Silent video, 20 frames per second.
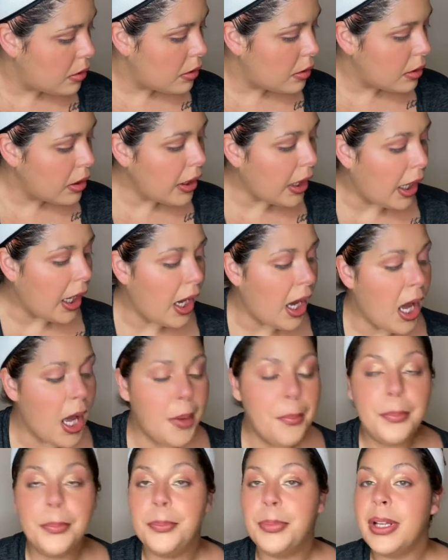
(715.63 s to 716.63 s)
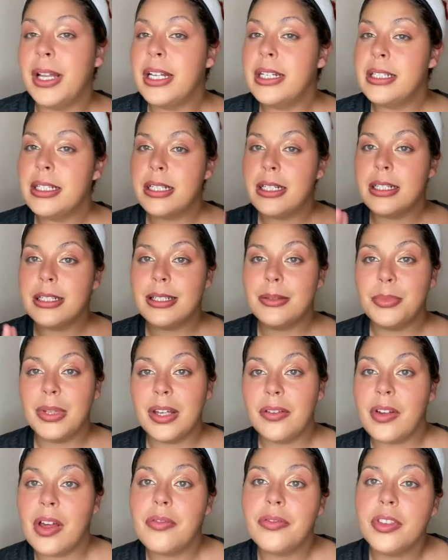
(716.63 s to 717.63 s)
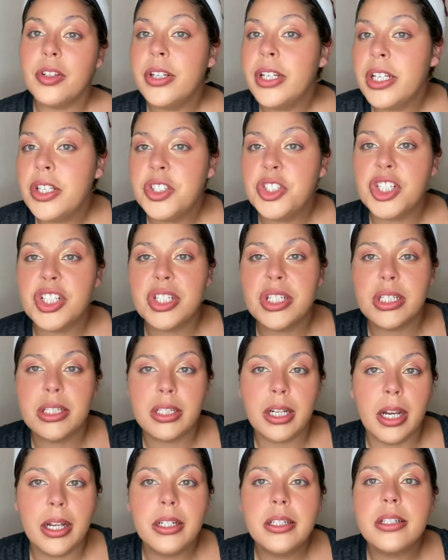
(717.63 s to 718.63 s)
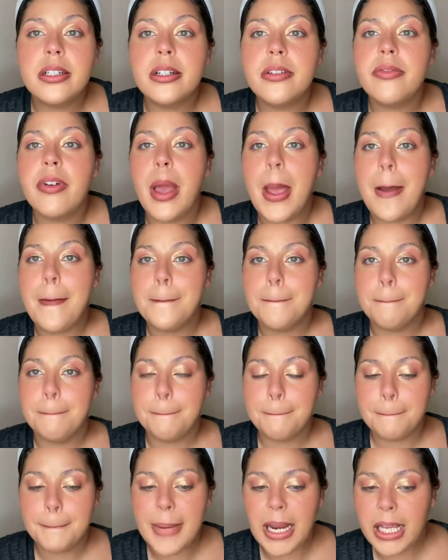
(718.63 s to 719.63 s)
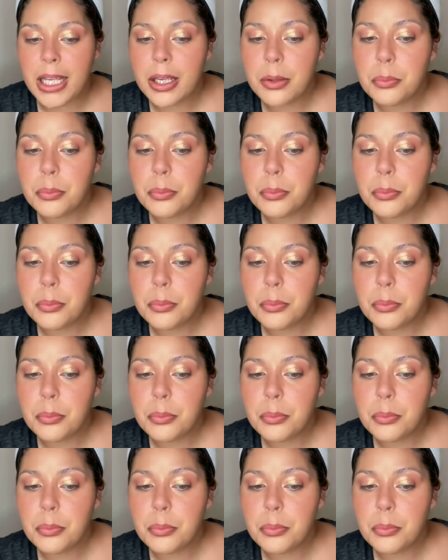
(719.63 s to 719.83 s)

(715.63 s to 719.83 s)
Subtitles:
Yeah, I blend it into BFF3 just to kind of make it